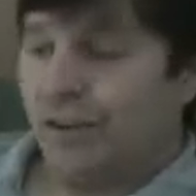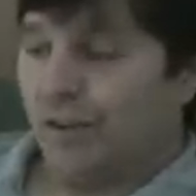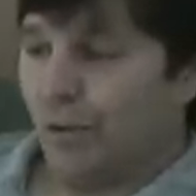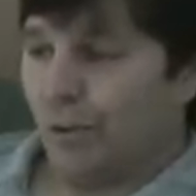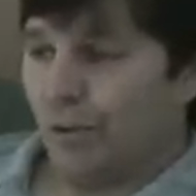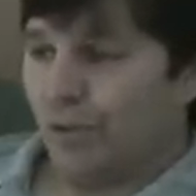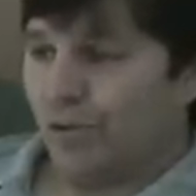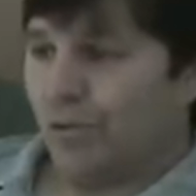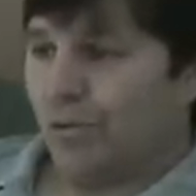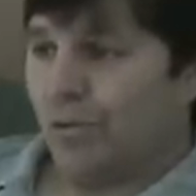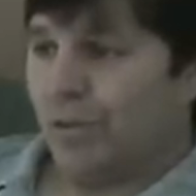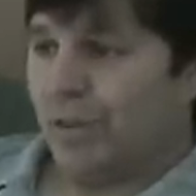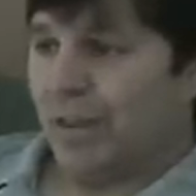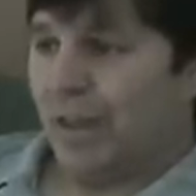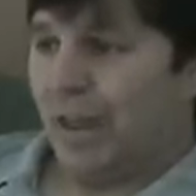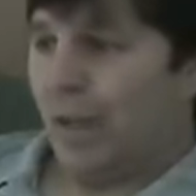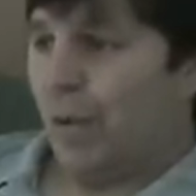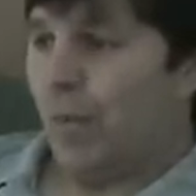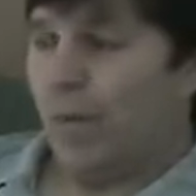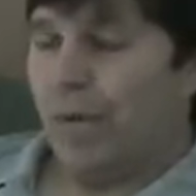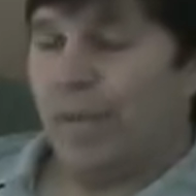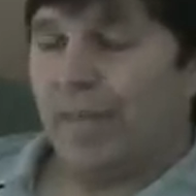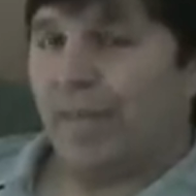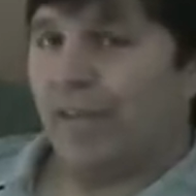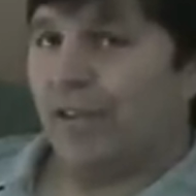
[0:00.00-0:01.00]
Don't you think
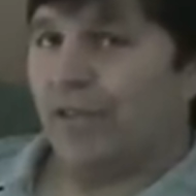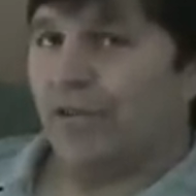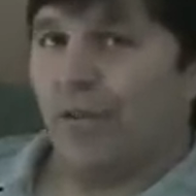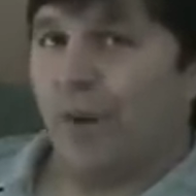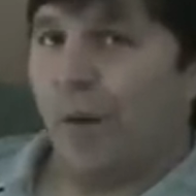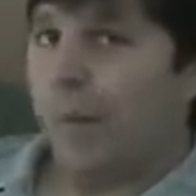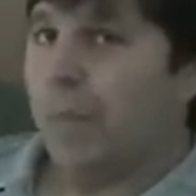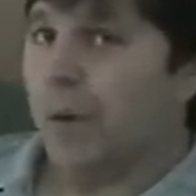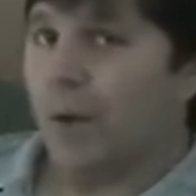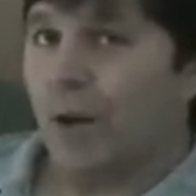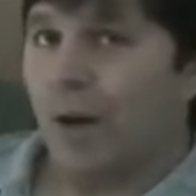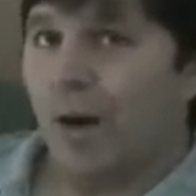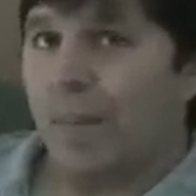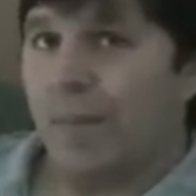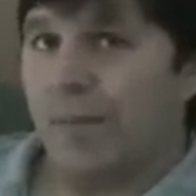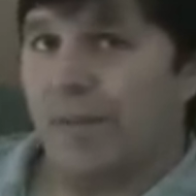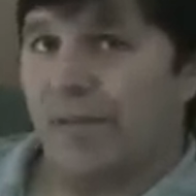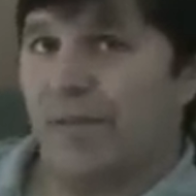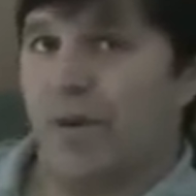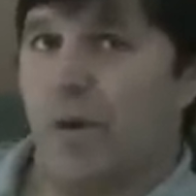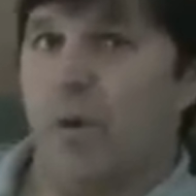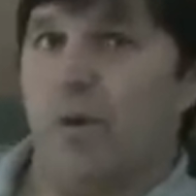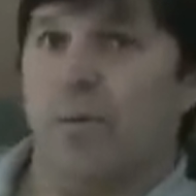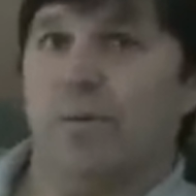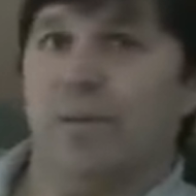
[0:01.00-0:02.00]
I wanted to drop a copy
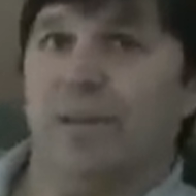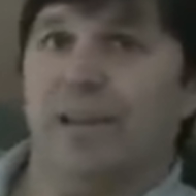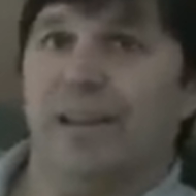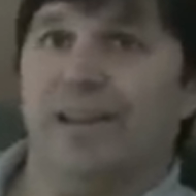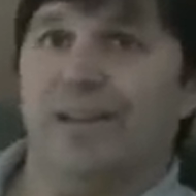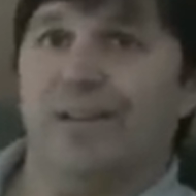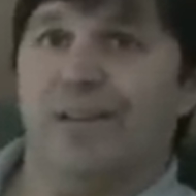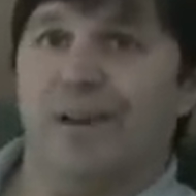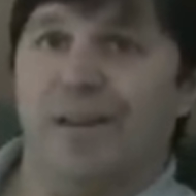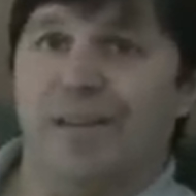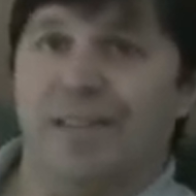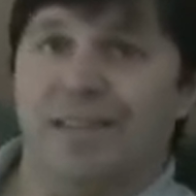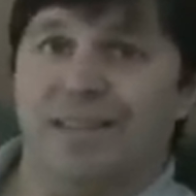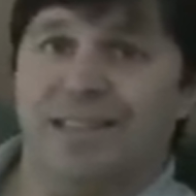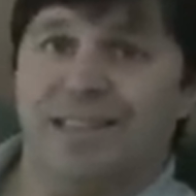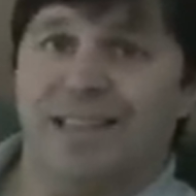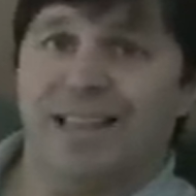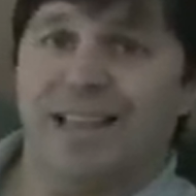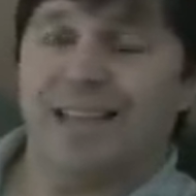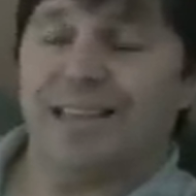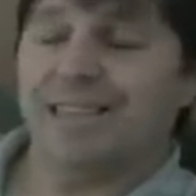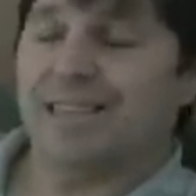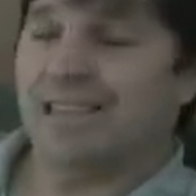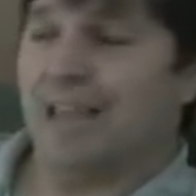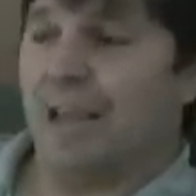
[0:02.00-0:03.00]
of Homeland on his
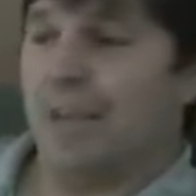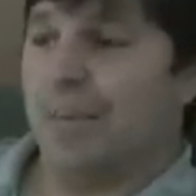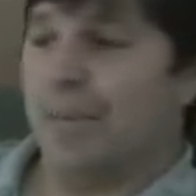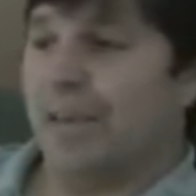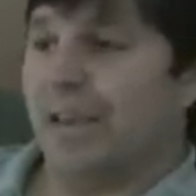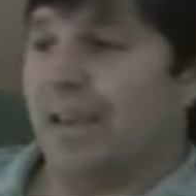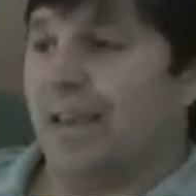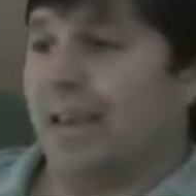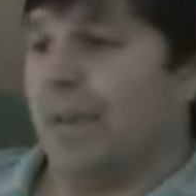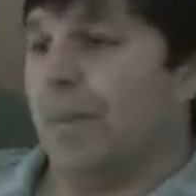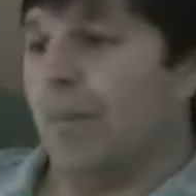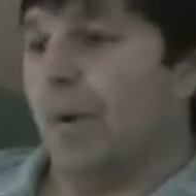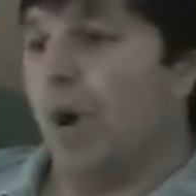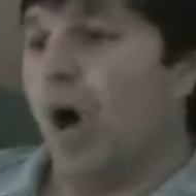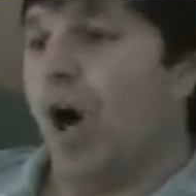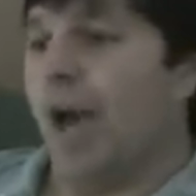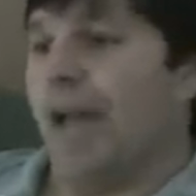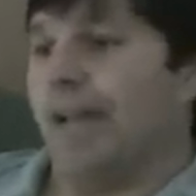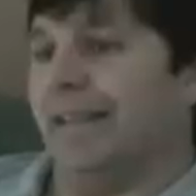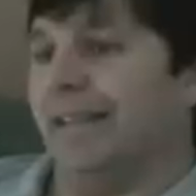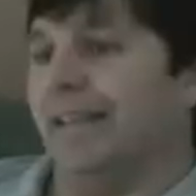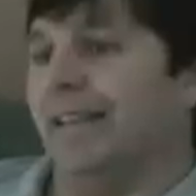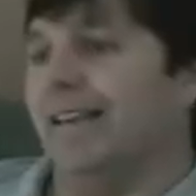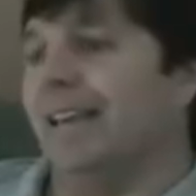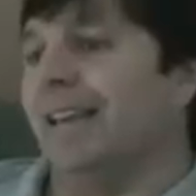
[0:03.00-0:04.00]
desk? I mean, come
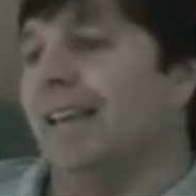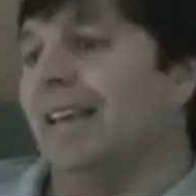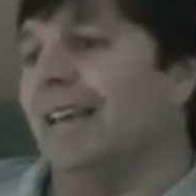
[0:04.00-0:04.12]
on.